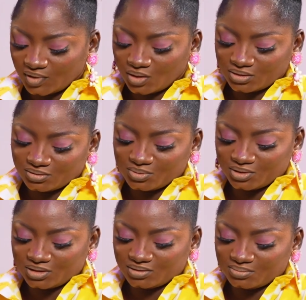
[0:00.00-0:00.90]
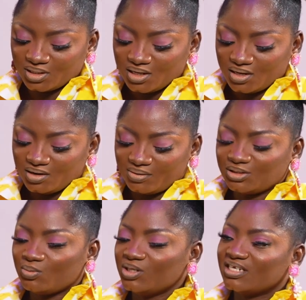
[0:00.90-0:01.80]
Awesome. All
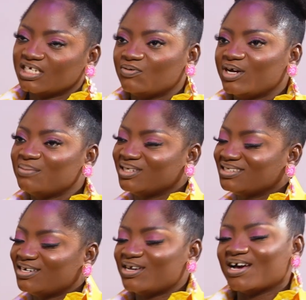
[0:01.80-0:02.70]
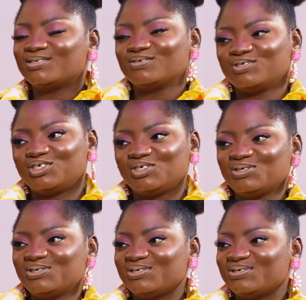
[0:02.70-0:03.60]
right, so what's next for Hermes now that you're out of the
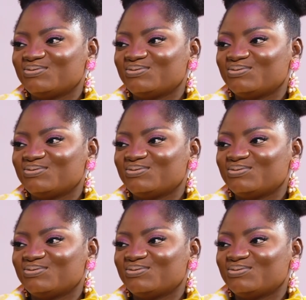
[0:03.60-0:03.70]
show?